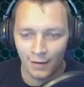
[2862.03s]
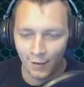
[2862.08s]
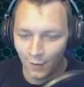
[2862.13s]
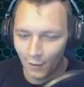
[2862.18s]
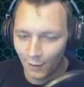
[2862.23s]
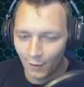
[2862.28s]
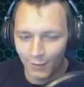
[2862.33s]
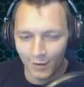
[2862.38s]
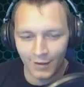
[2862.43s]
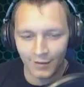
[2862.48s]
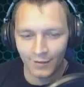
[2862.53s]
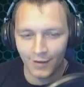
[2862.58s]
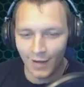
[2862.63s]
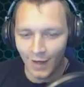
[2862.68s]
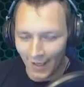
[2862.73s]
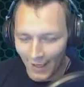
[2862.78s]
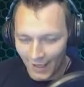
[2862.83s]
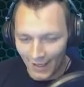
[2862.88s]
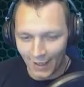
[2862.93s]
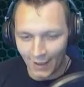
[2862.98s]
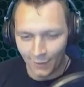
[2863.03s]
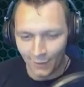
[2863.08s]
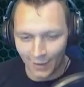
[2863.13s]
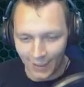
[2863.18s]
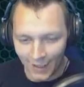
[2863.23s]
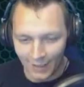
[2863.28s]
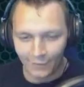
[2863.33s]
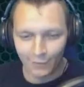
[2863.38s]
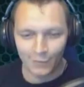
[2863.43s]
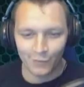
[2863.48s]
No word of a lie, I
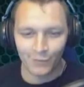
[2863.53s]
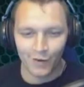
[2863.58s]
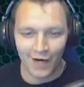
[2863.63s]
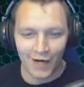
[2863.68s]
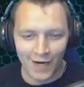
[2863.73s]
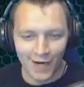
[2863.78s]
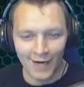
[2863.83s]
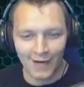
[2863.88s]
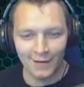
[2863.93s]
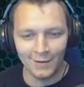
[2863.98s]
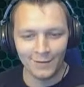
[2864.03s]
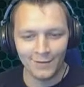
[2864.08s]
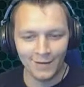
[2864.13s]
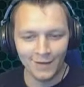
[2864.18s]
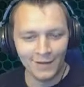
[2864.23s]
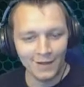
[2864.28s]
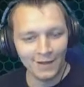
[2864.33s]
would have one right now.